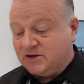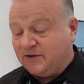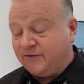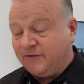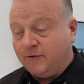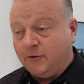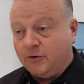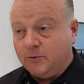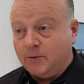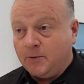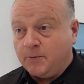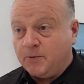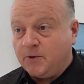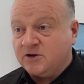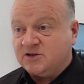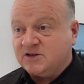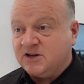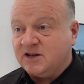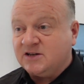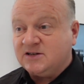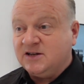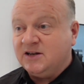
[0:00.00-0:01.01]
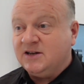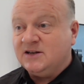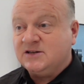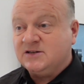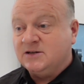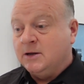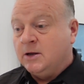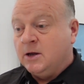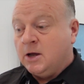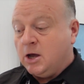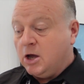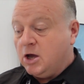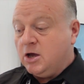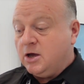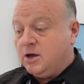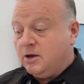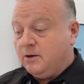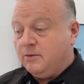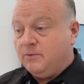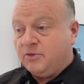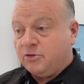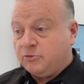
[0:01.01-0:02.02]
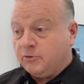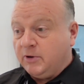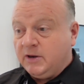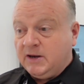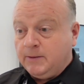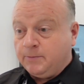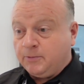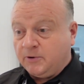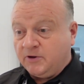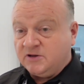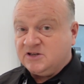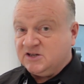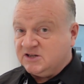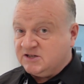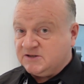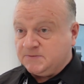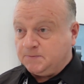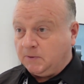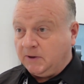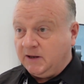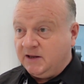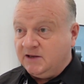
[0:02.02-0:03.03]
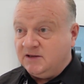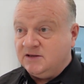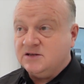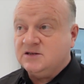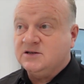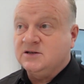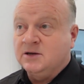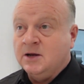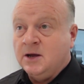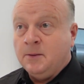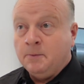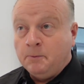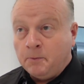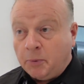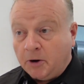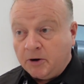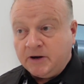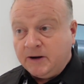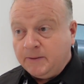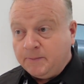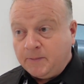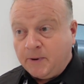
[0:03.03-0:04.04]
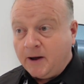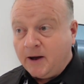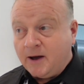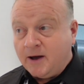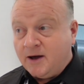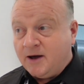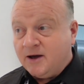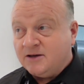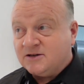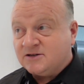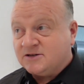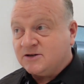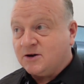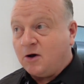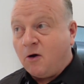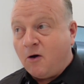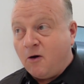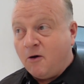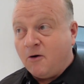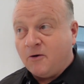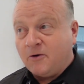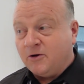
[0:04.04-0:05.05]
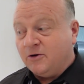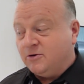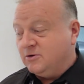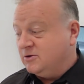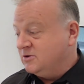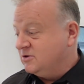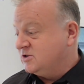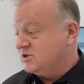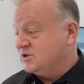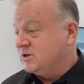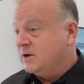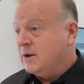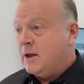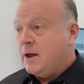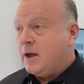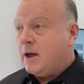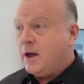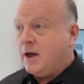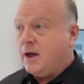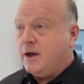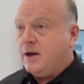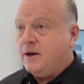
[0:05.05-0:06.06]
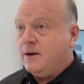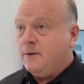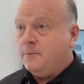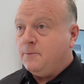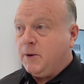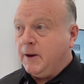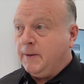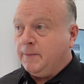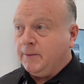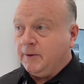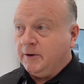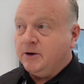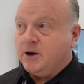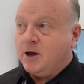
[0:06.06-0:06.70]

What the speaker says: affordable prosthetics, 3D printed splints, body parts, organs. People are